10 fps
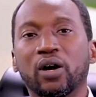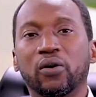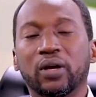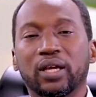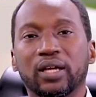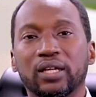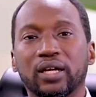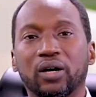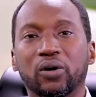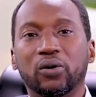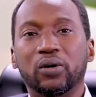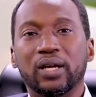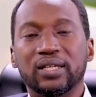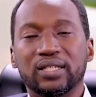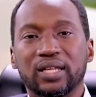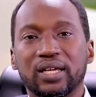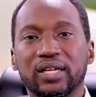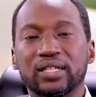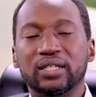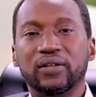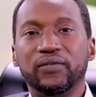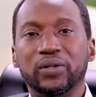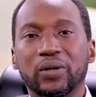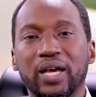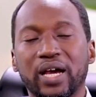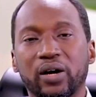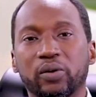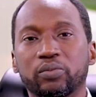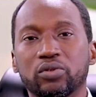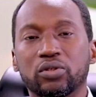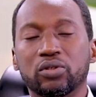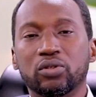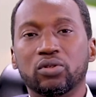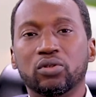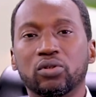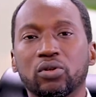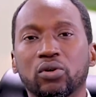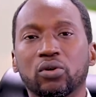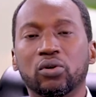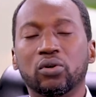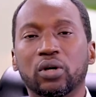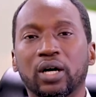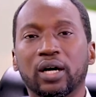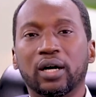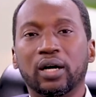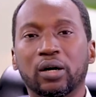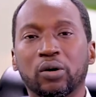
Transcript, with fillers: Okay, now a stay interview helps you to know uh,